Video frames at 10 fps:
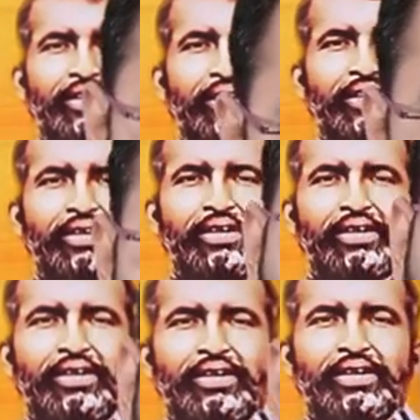
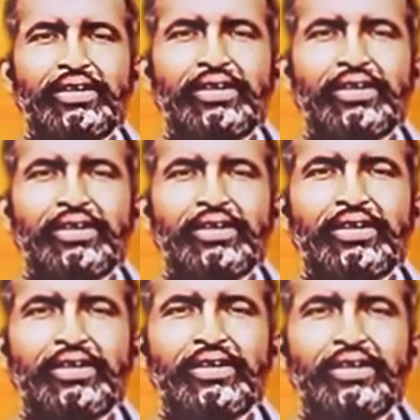
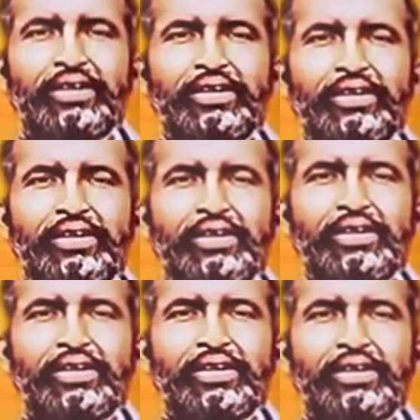(not speaking)